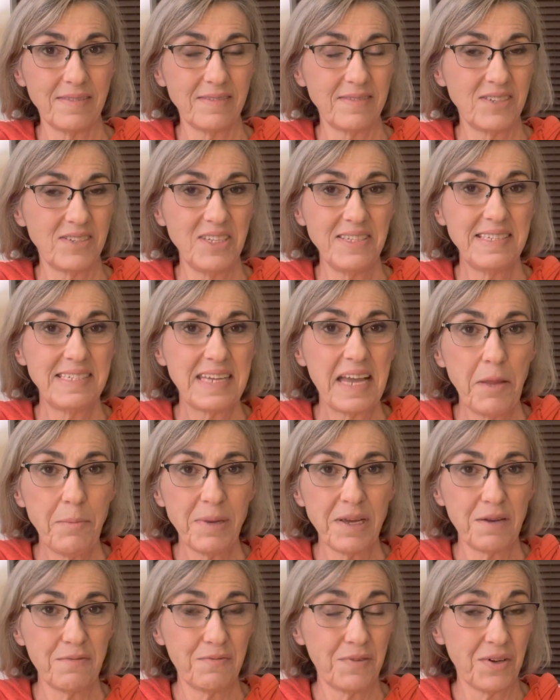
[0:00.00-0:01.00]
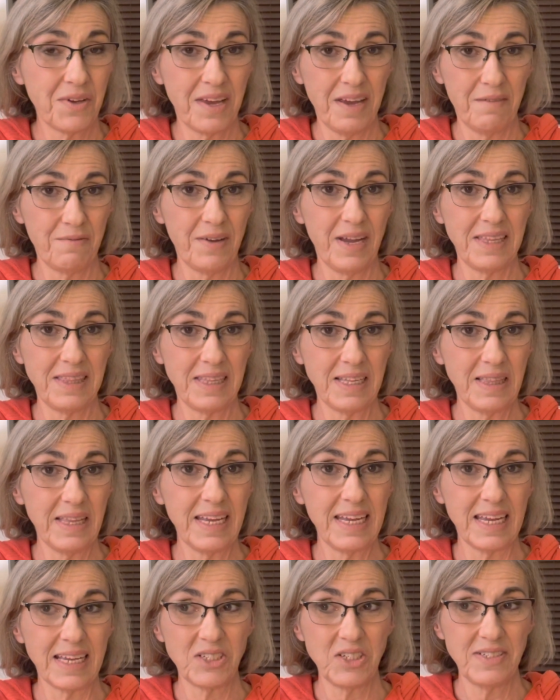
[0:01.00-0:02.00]
just tell me, if you can't find the
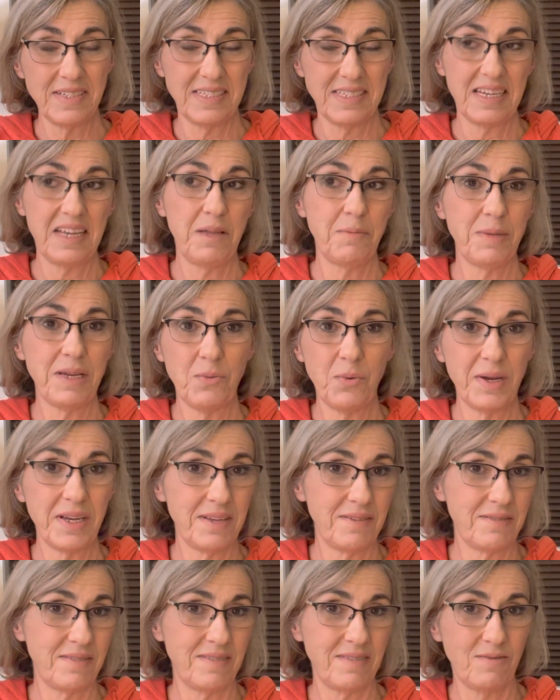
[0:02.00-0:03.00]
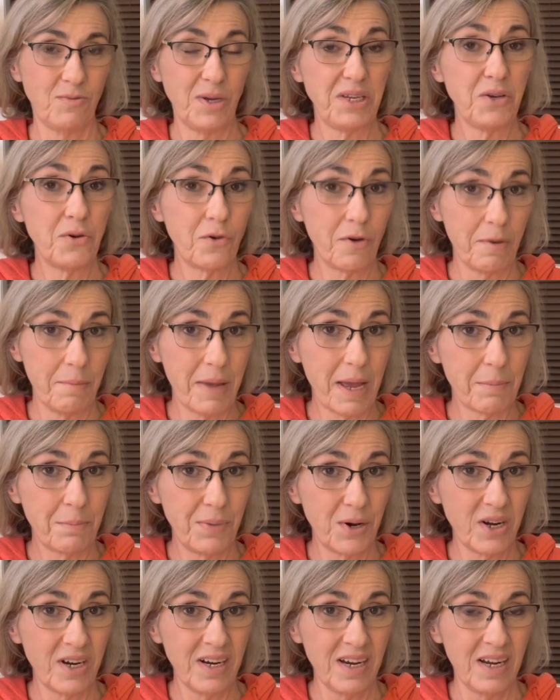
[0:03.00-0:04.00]
link, just tell me what you
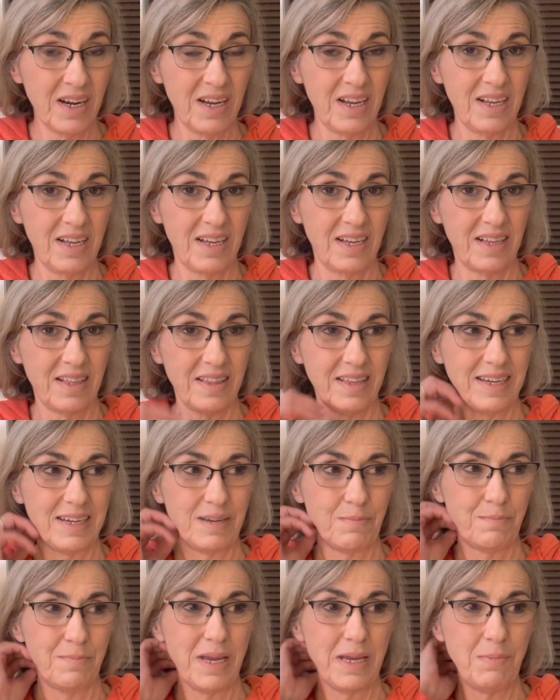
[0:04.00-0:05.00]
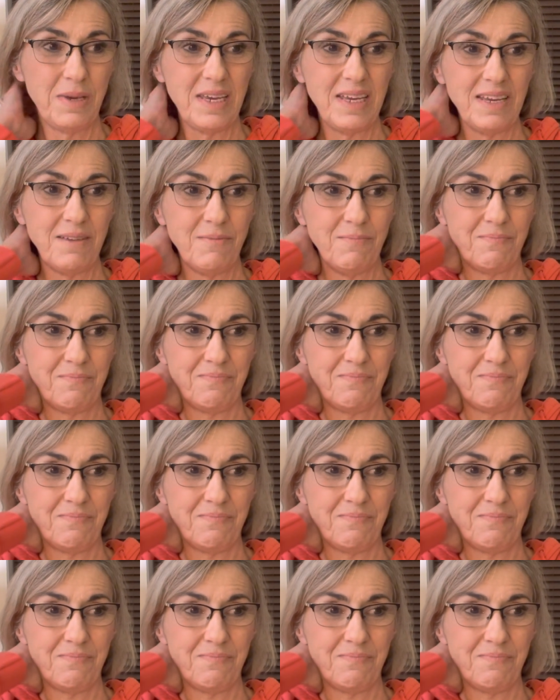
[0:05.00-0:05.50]
remember. Like maybe